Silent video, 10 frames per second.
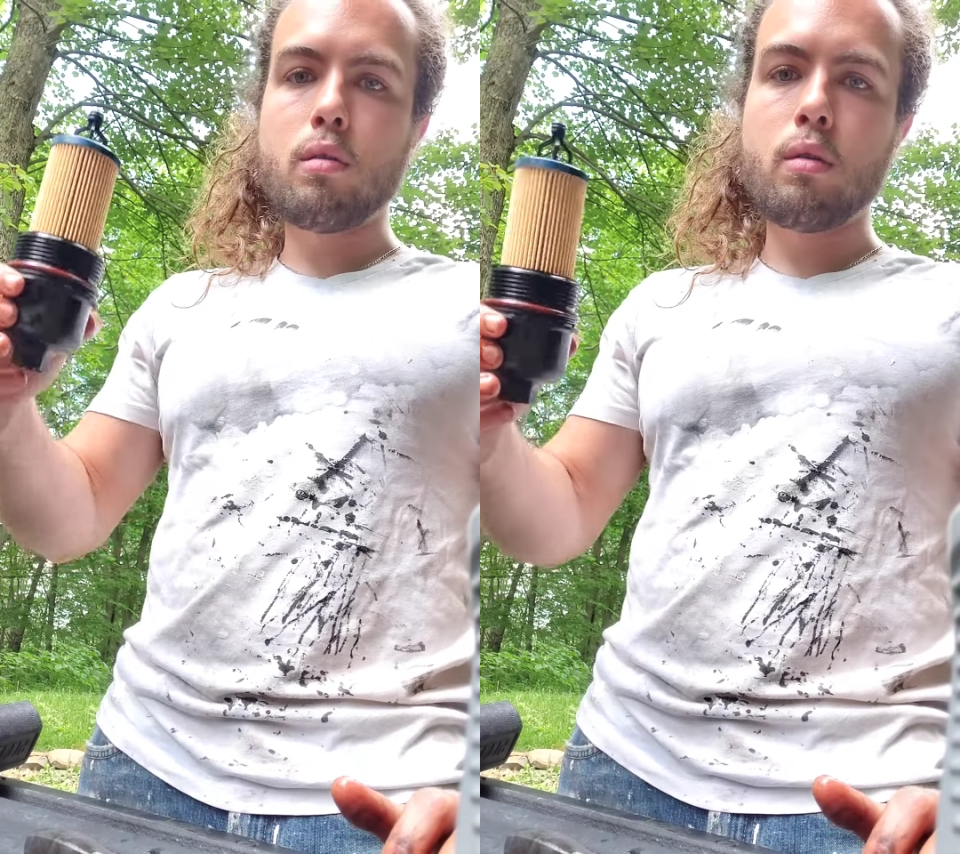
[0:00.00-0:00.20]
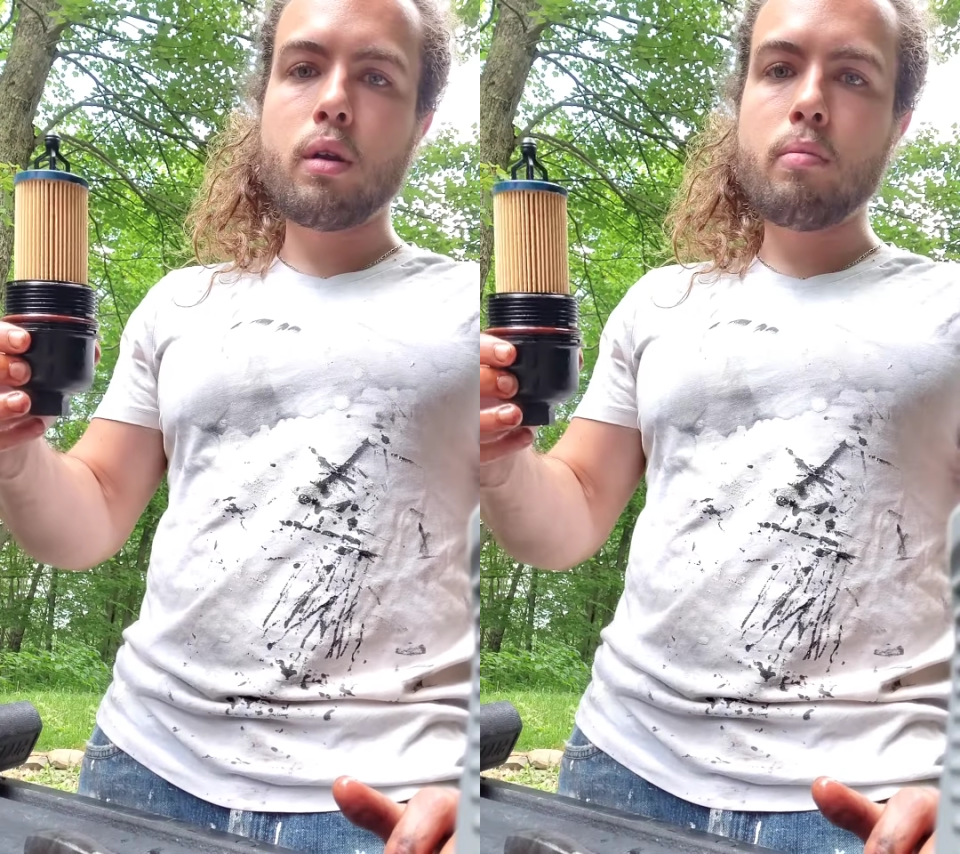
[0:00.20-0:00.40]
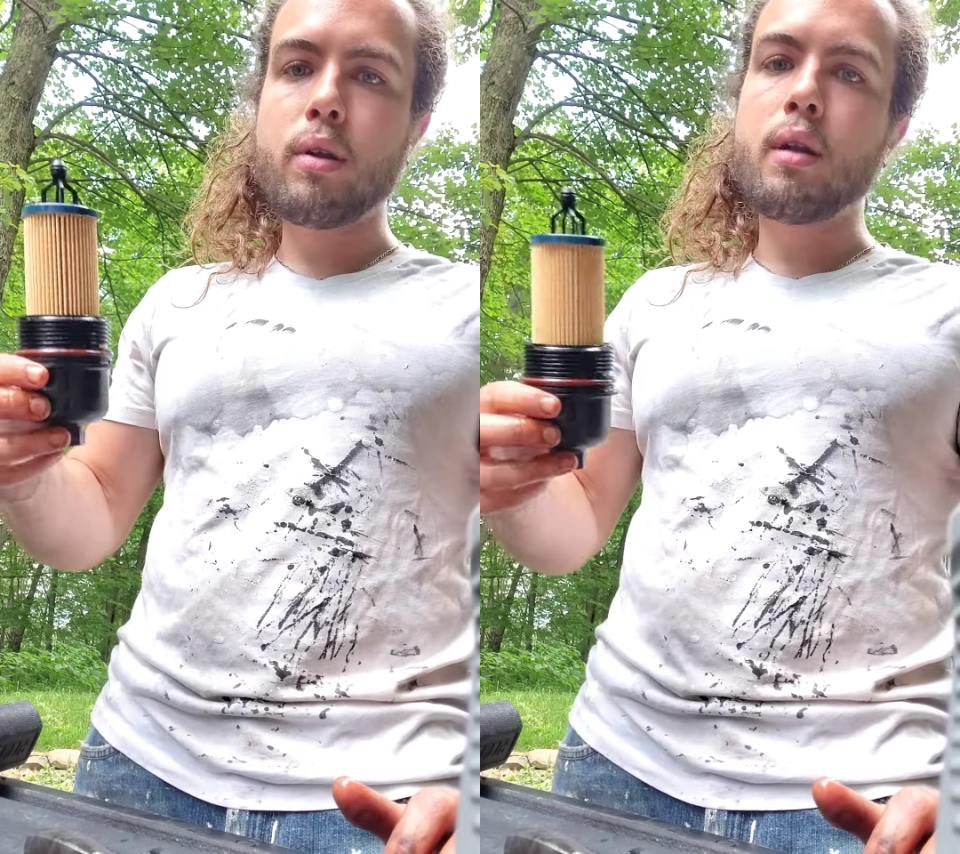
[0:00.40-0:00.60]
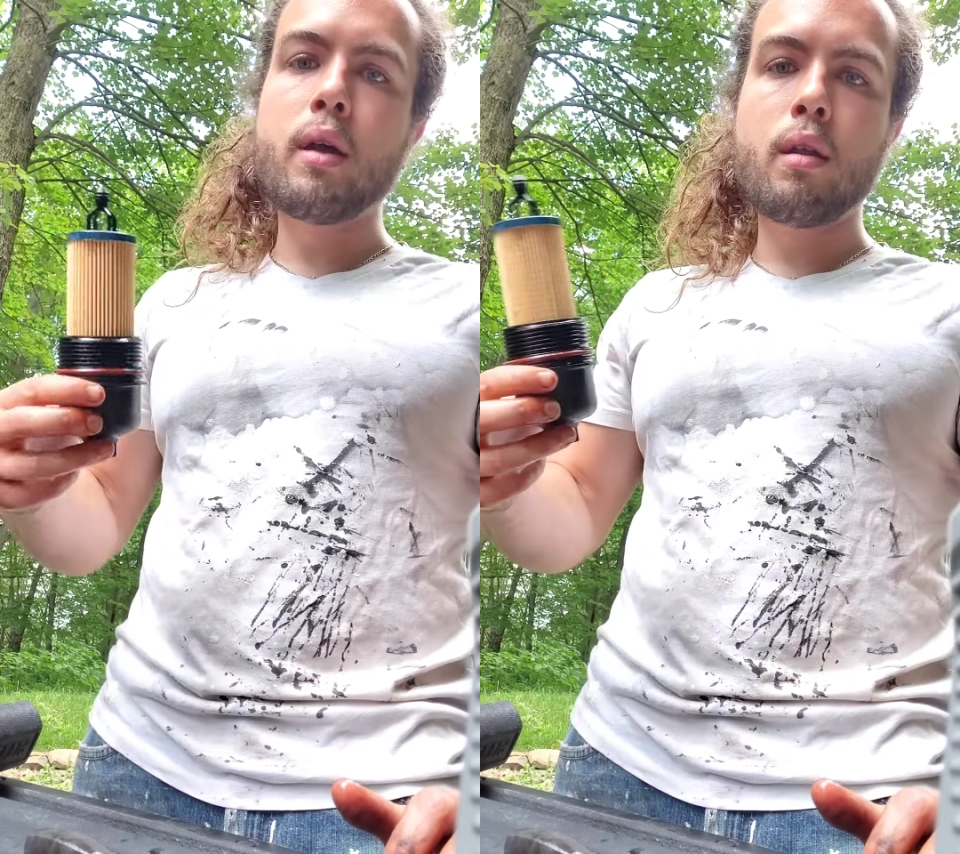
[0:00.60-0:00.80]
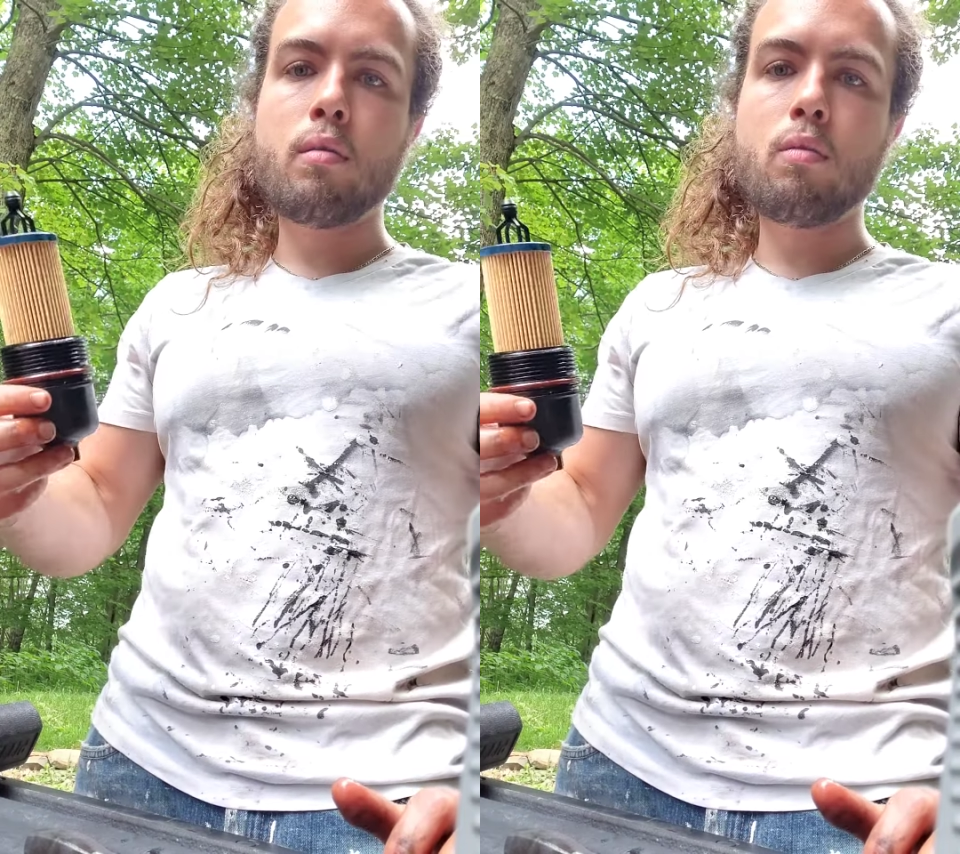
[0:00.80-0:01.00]
We're going to put it
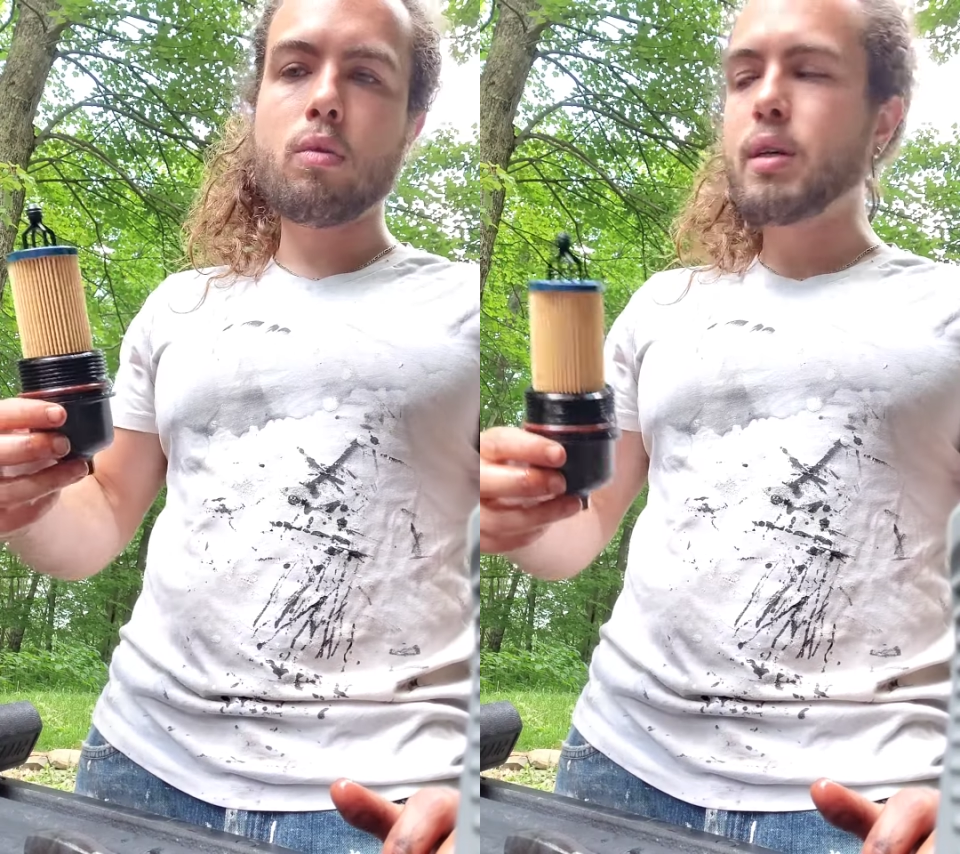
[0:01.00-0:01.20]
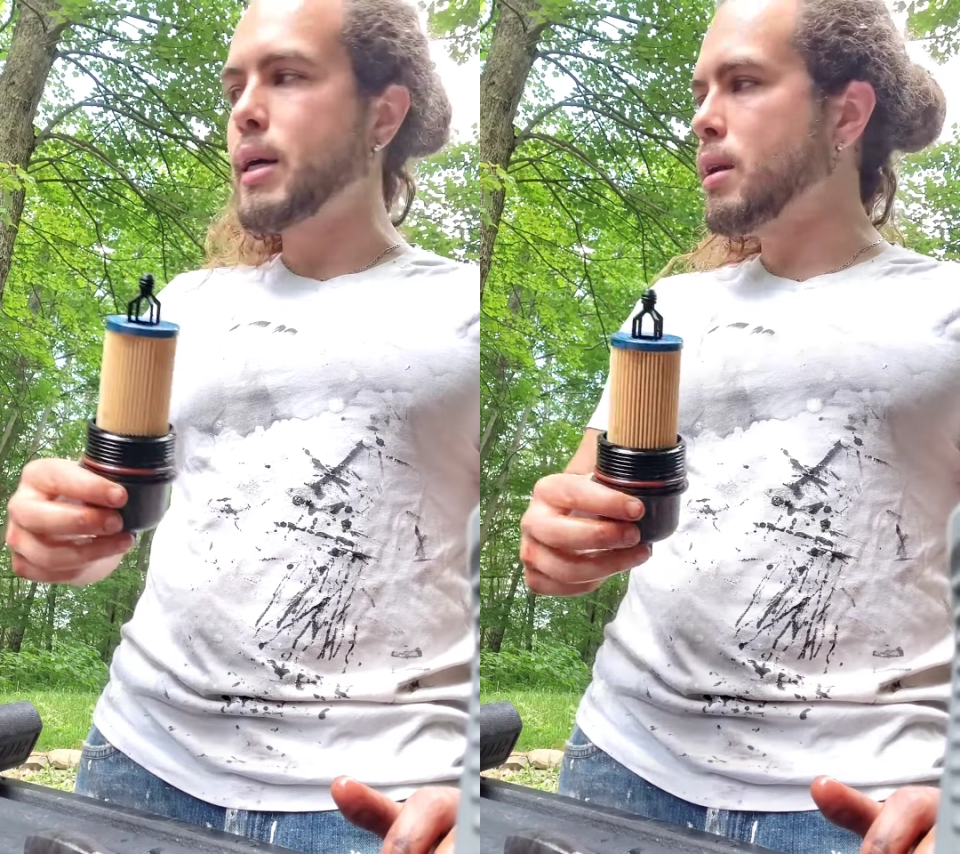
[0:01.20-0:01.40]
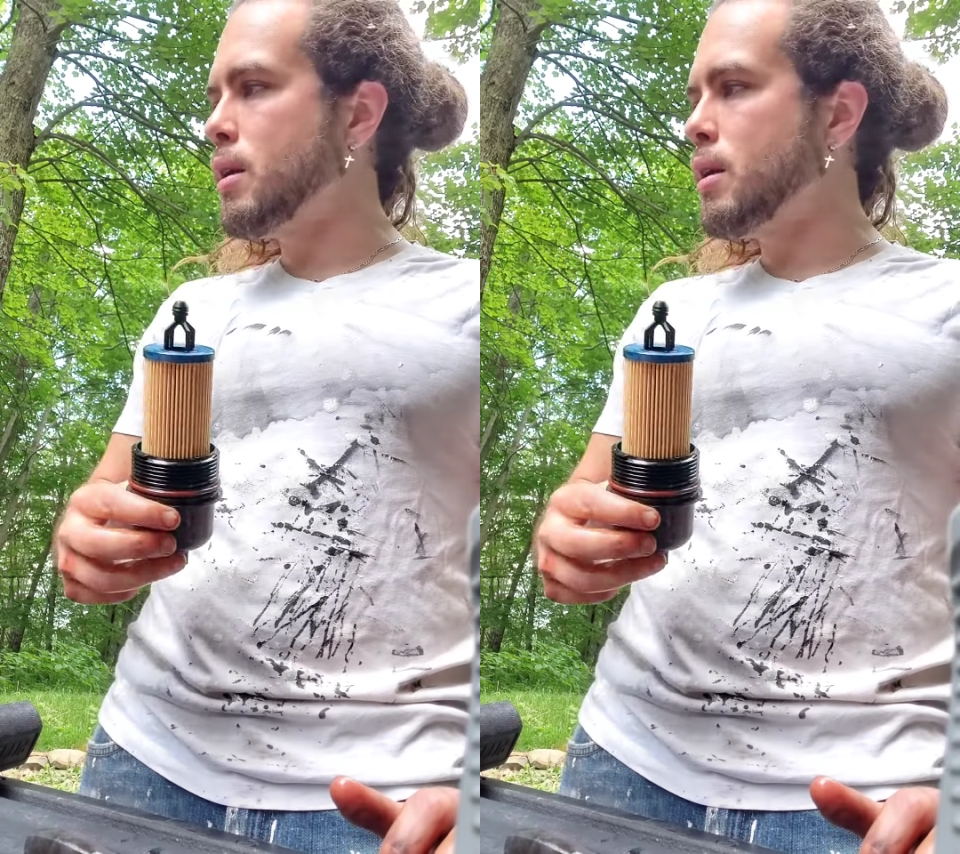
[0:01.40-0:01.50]
in. We'll tighten